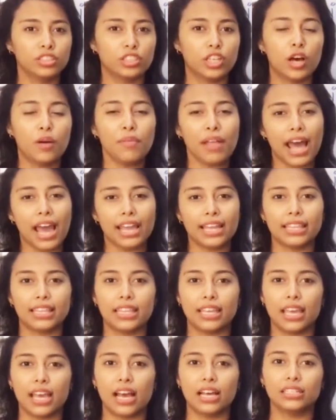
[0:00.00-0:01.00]
some
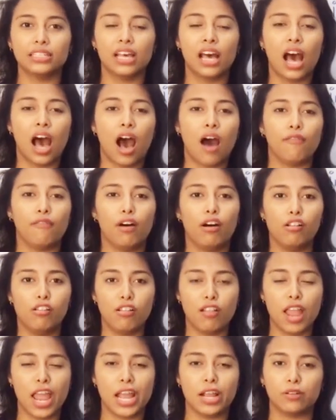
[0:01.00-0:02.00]
ideas
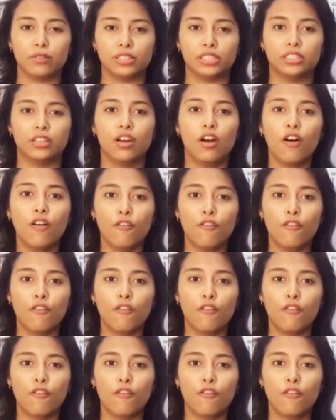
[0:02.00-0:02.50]
about language,